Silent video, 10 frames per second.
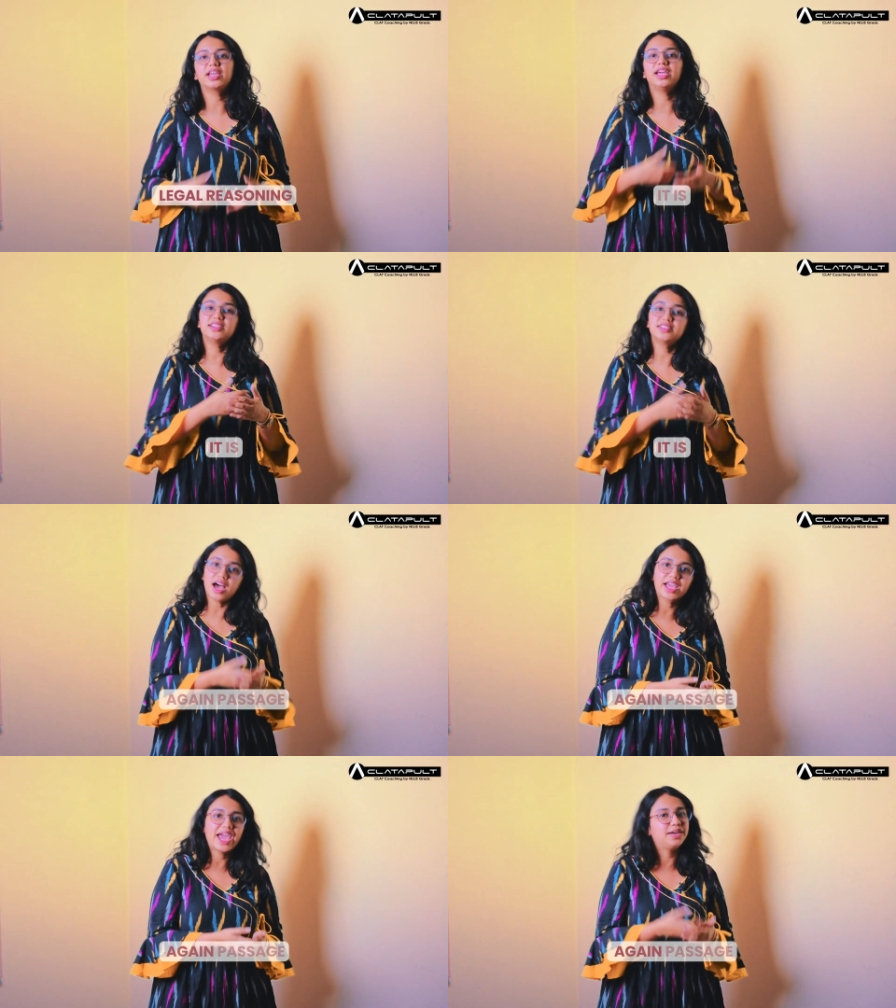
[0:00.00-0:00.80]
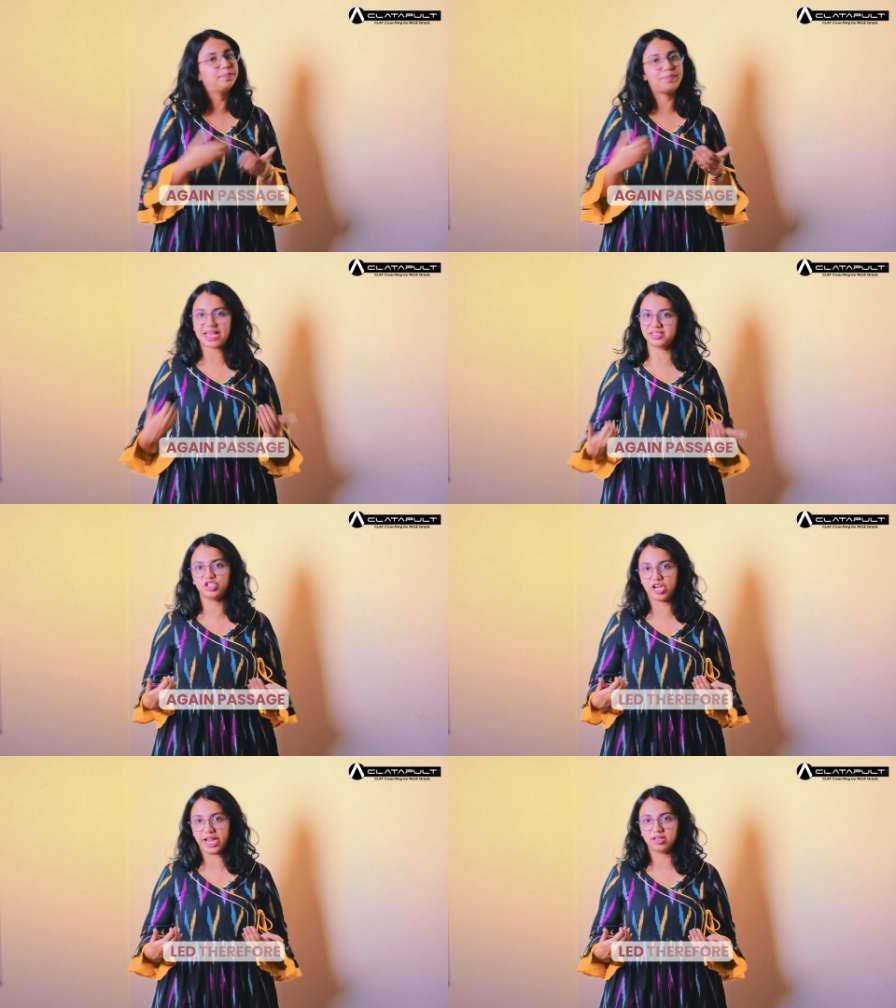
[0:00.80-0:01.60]
it is again
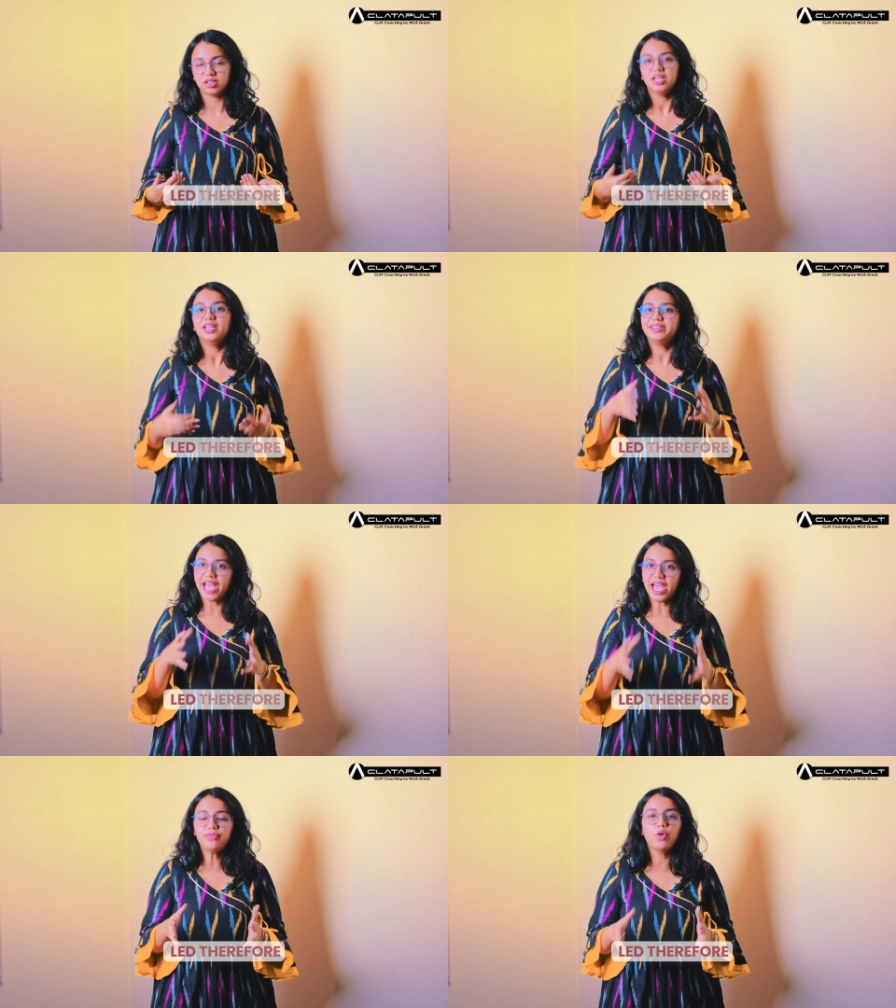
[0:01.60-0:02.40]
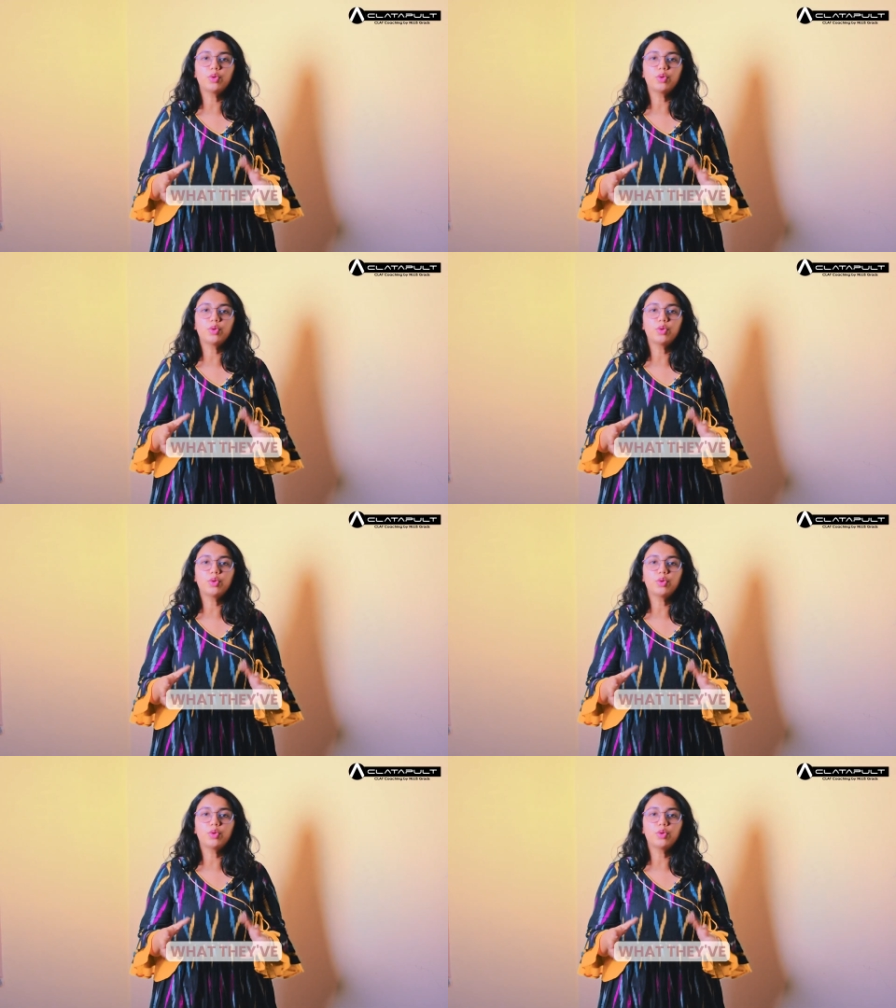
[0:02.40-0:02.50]
passage-led. Therefore,